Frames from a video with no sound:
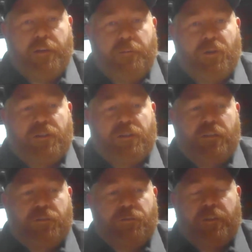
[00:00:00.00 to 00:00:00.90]
IWRC
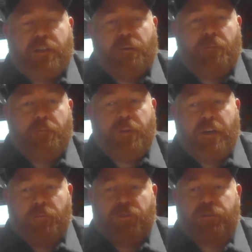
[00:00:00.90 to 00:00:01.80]
has really been
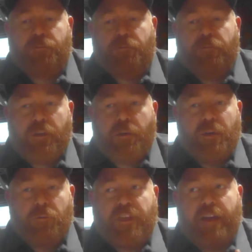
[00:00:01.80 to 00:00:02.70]
able to come
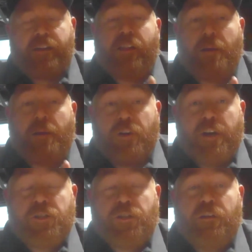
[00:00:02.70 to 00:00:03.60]
in with that
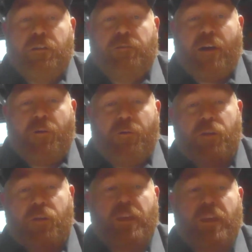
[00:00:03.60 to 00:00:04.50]
collaboration of how
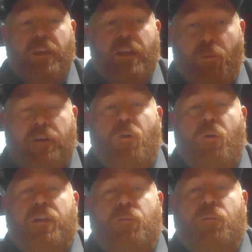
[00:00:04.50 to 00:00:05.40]
can we help and
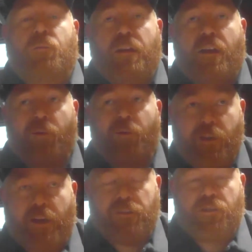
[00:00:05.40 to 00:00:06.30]
what can we help you
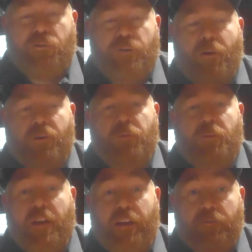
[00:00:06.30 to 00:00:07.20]
guys do and how can we
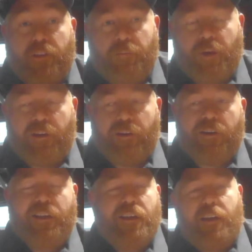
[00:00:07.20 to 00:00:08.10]
make everything better.
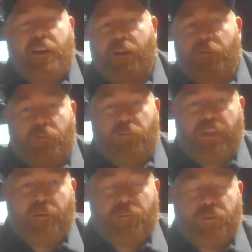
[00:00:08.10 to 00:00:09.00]
And with
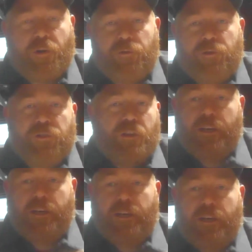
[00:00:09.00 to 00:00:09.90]
that approach,
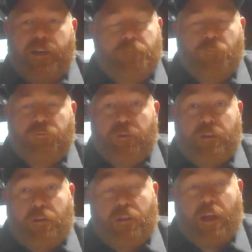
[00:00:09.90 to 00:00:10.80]

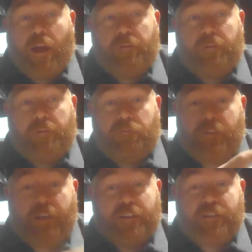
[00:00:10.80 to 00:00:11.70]
I
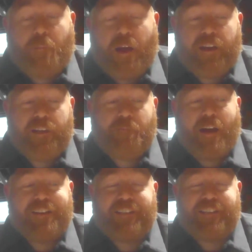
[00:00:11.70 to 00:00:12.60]
like I said,
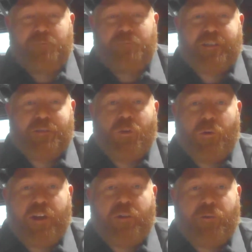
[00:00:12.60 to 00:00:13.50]
my skepticism went
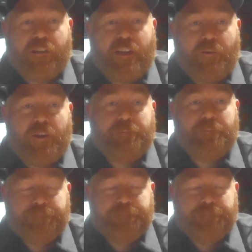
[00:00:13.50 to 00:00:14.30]
away quickly that way.